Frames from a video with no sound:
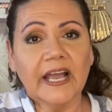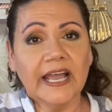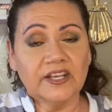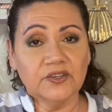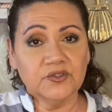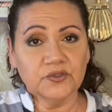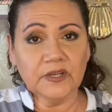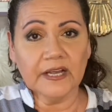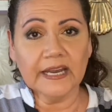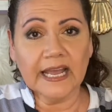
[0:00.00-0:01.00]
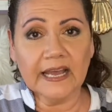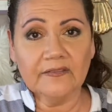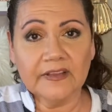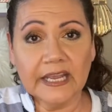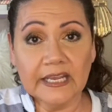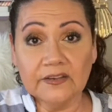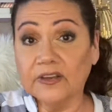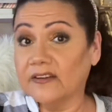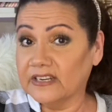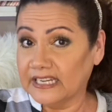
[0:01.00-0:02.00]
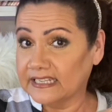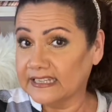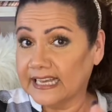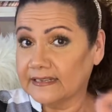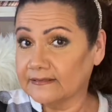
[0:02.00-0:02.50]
and you do not have you haven't hit that,